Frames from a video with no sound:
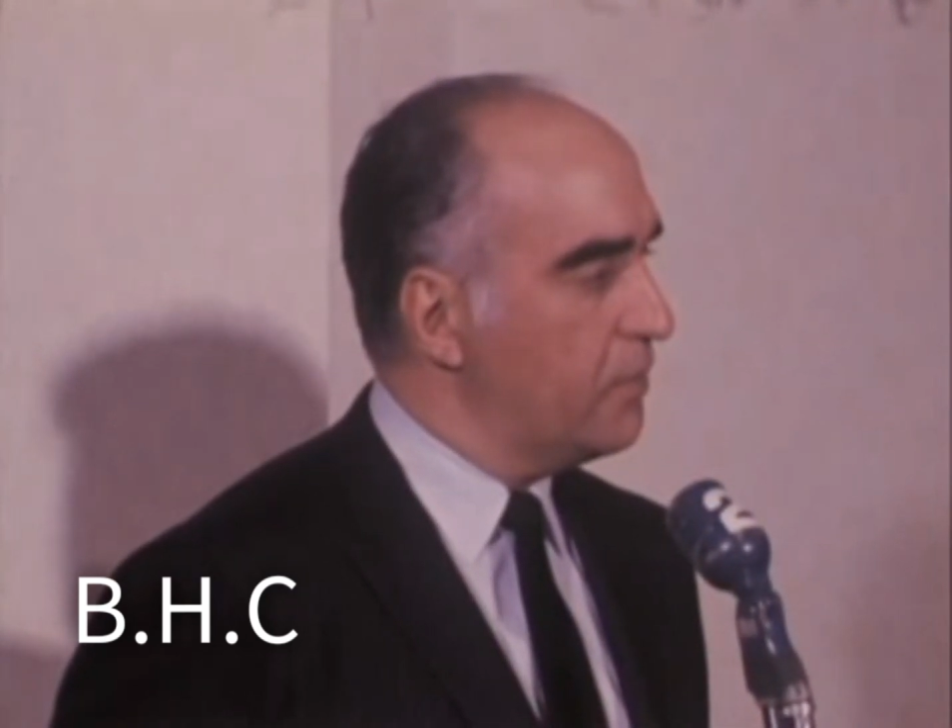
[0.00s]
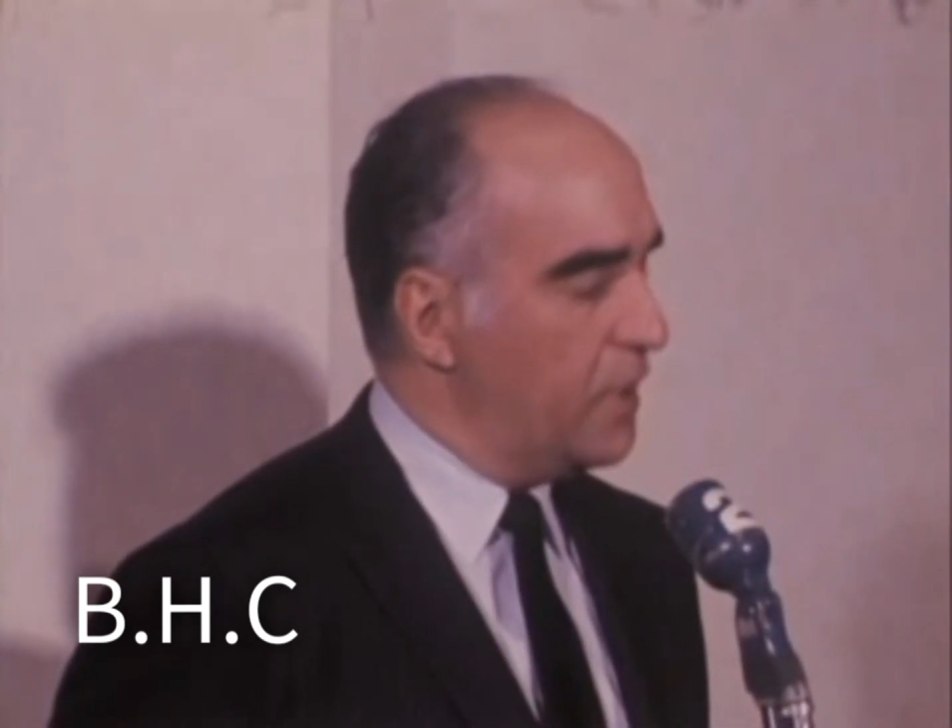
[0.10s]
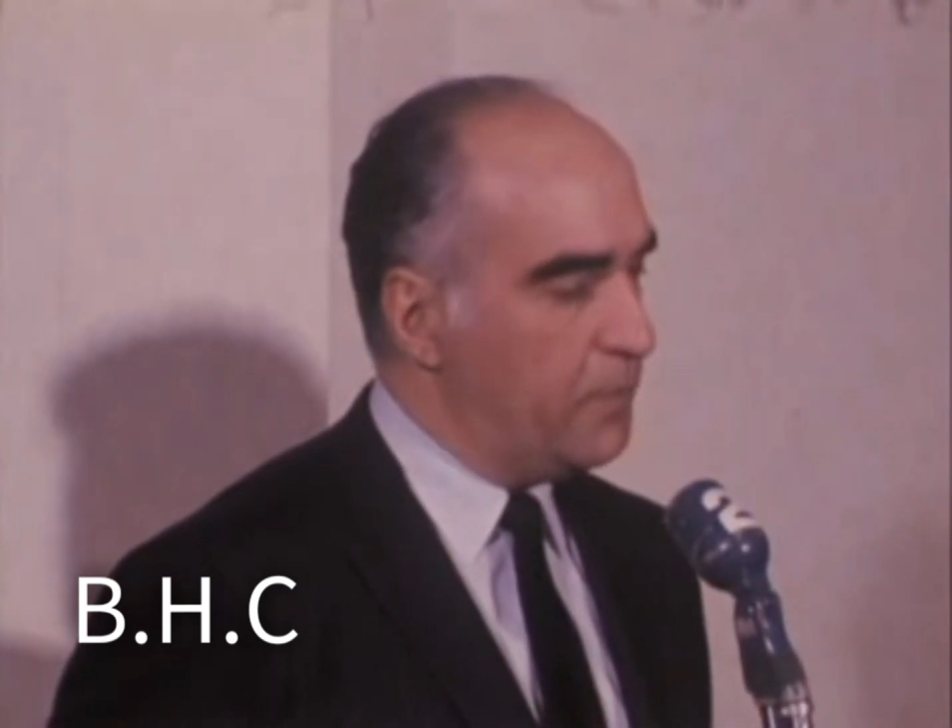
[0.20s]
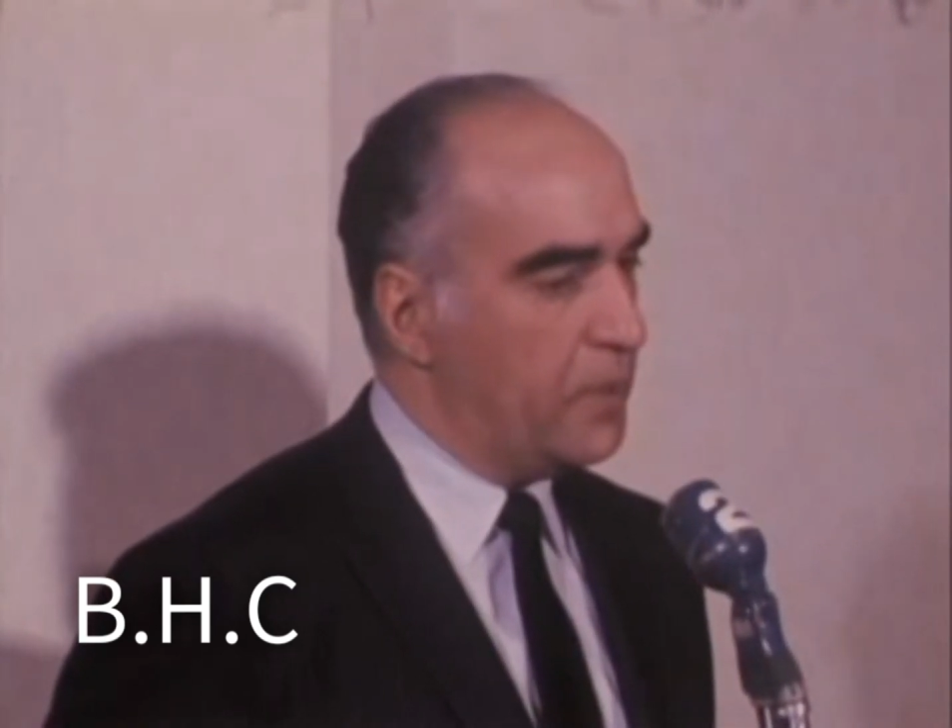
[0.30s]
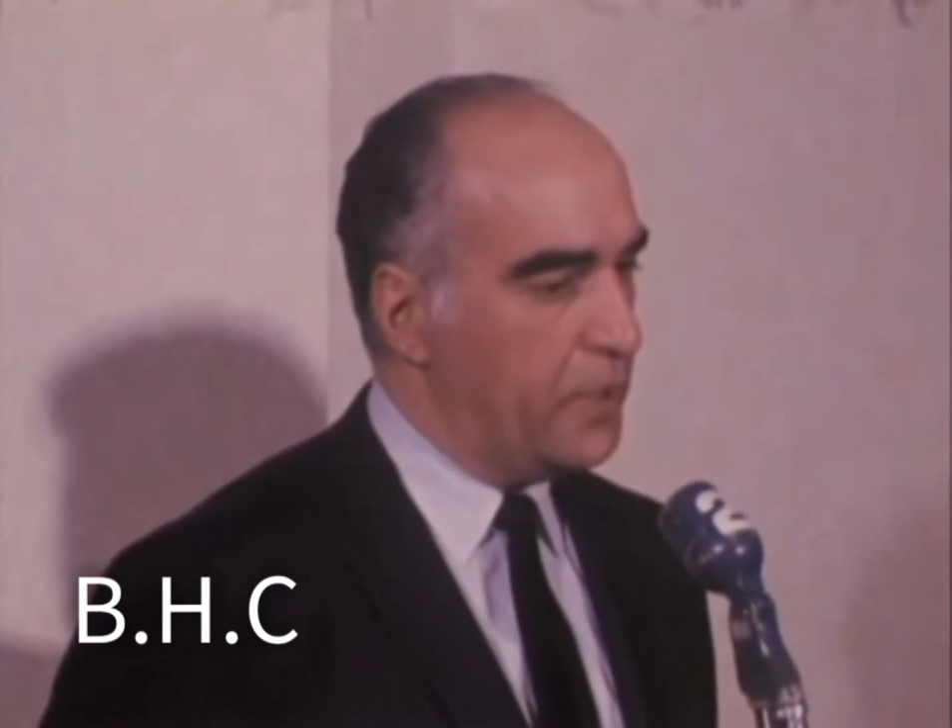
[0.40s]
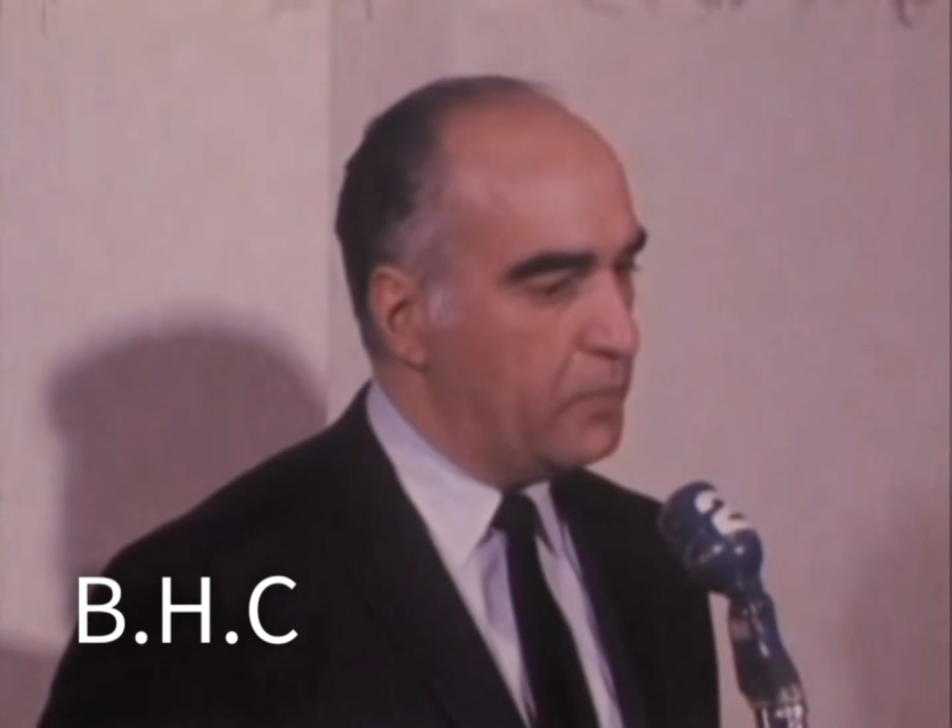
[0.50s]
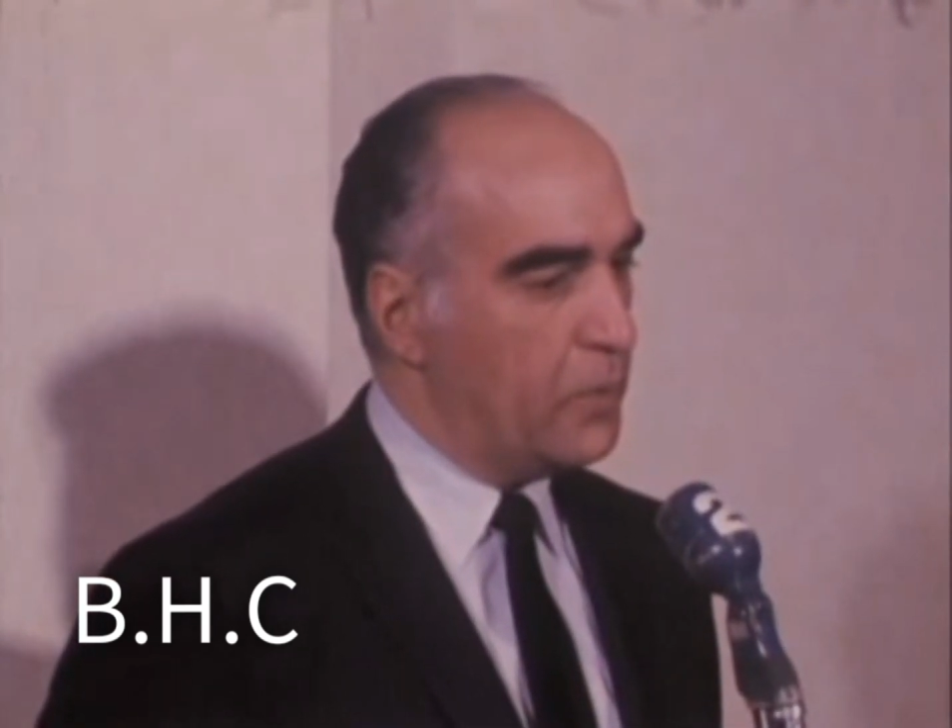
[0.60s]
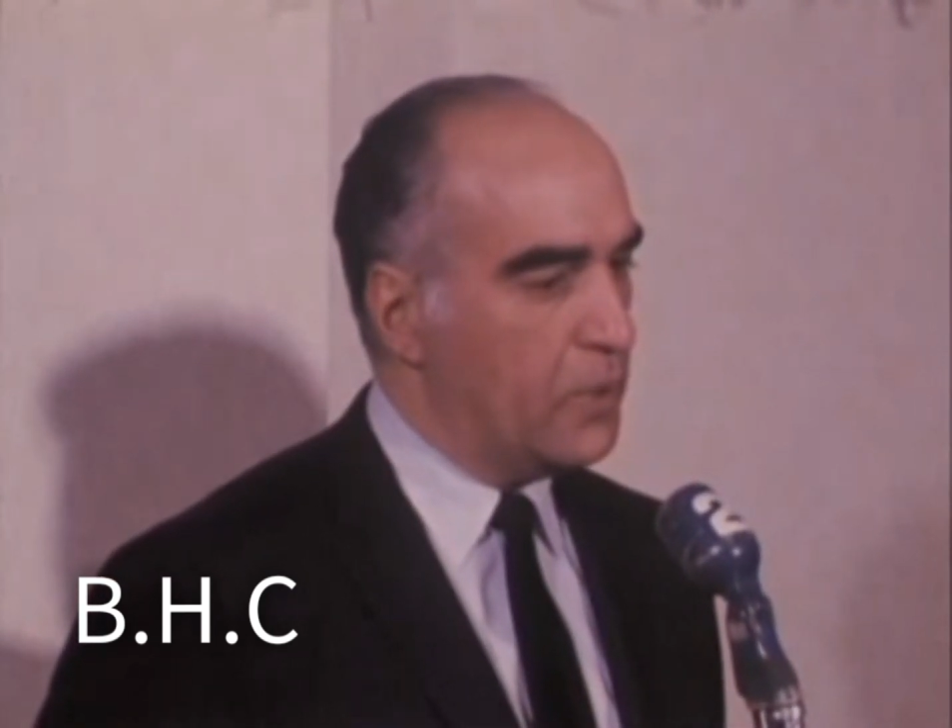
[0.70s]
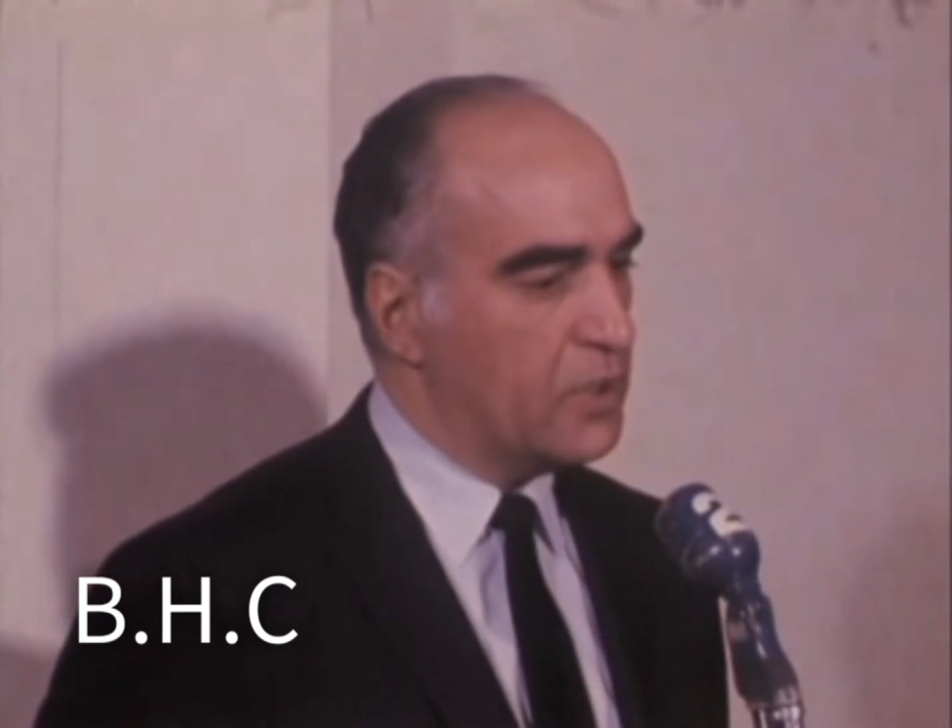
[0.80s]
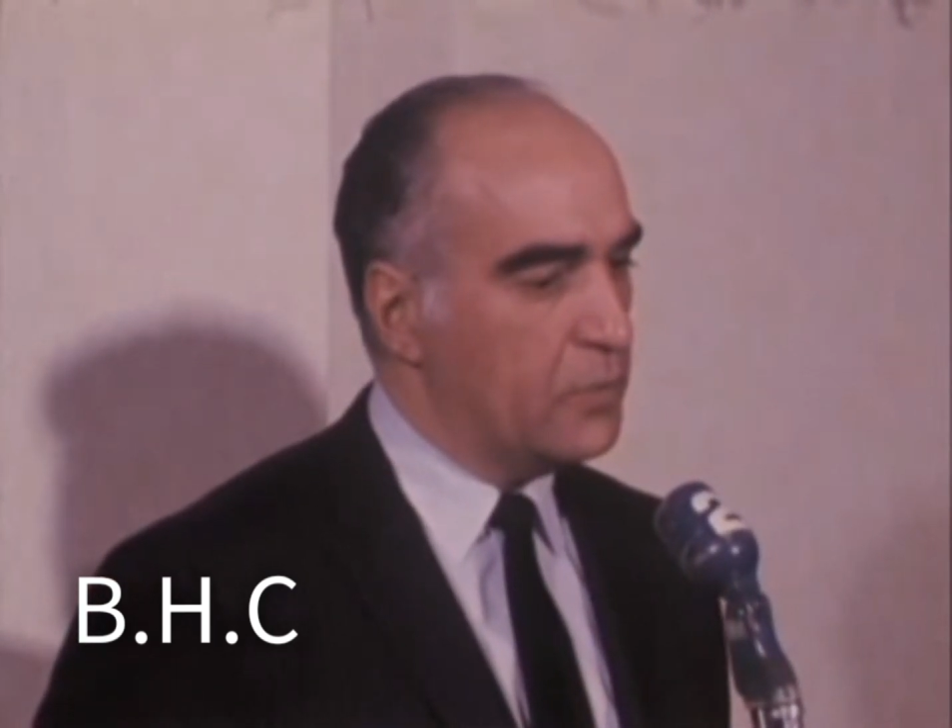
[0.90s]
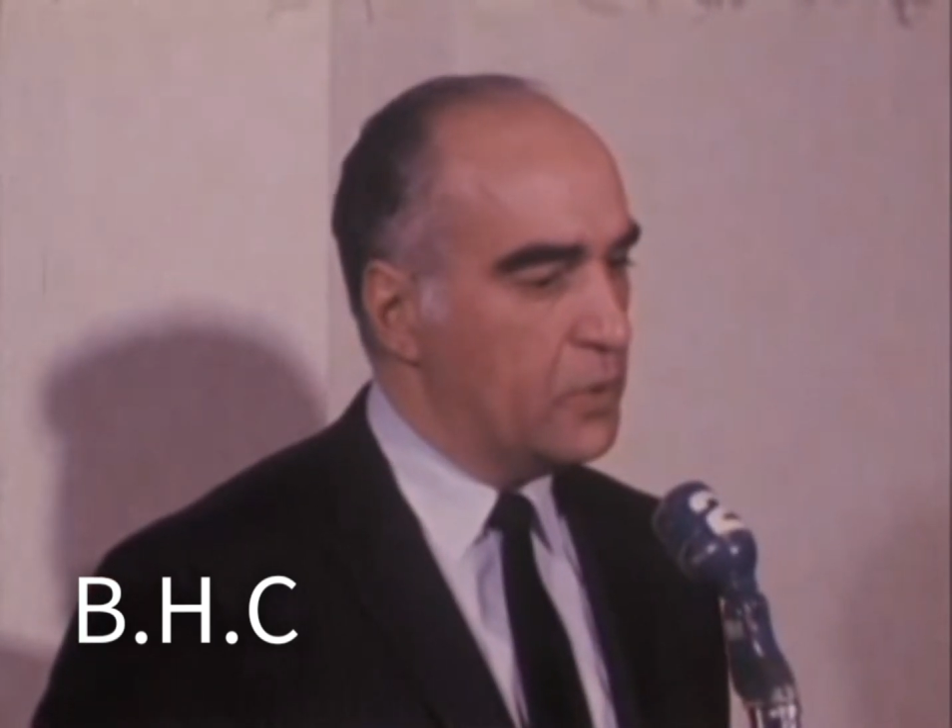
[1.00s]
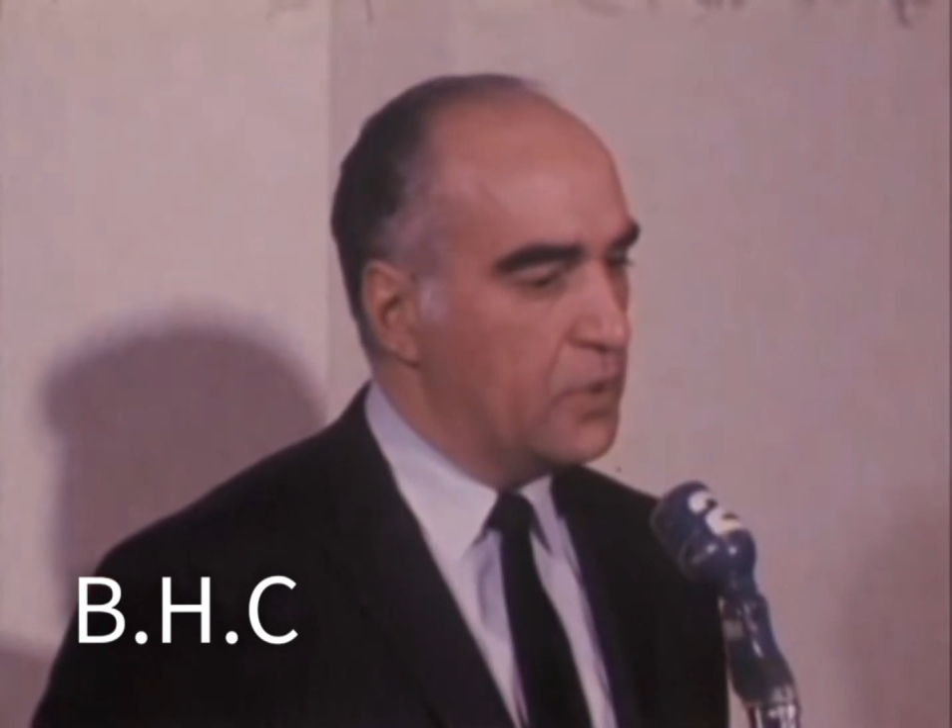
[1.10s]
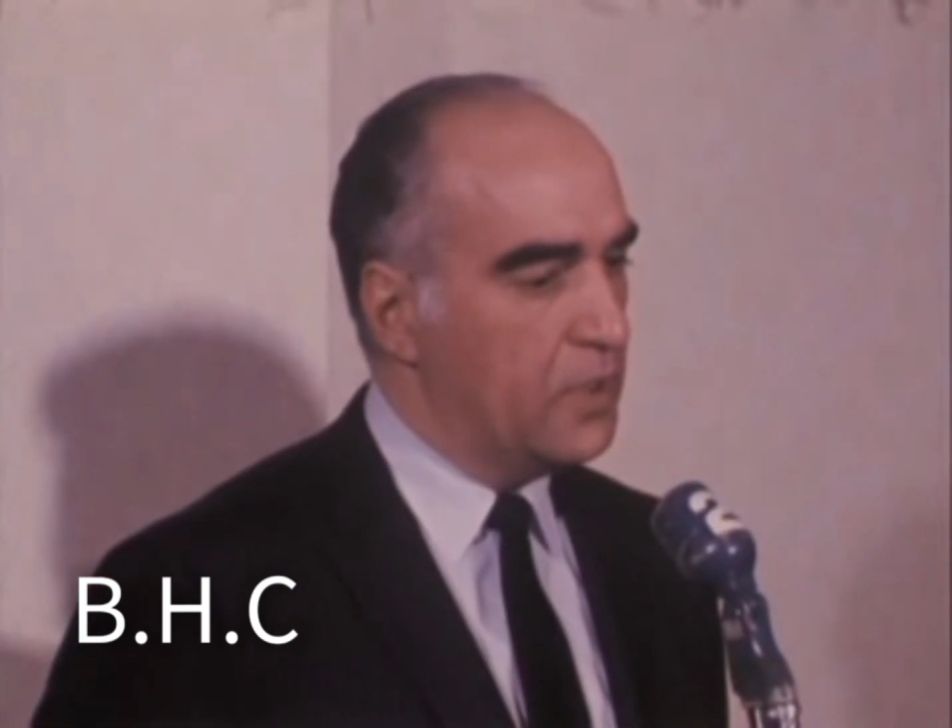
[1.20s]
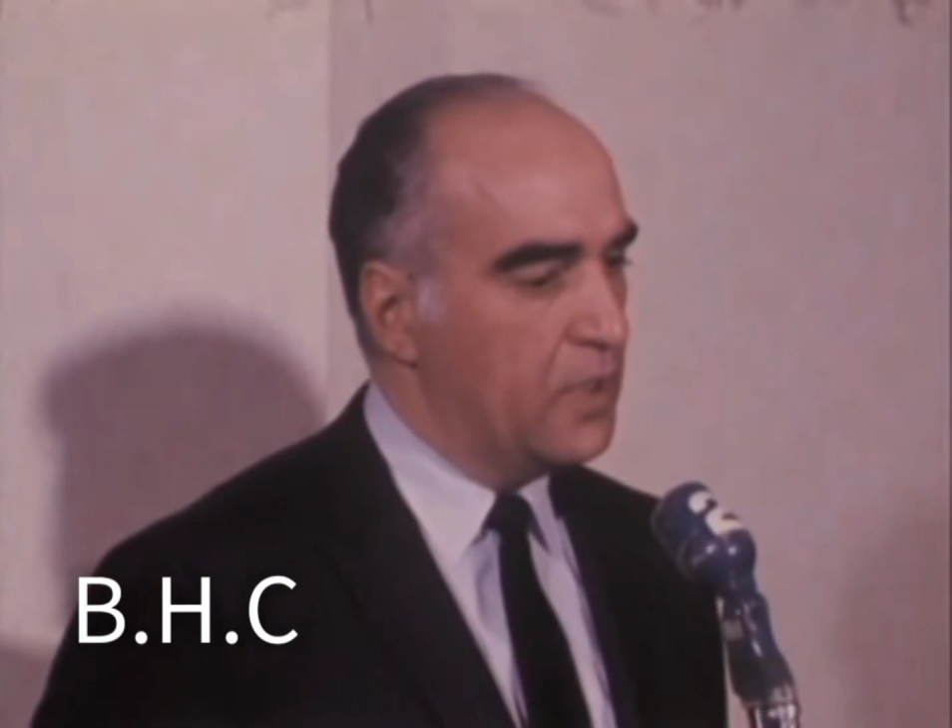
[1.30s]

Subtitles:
people in Baltimore,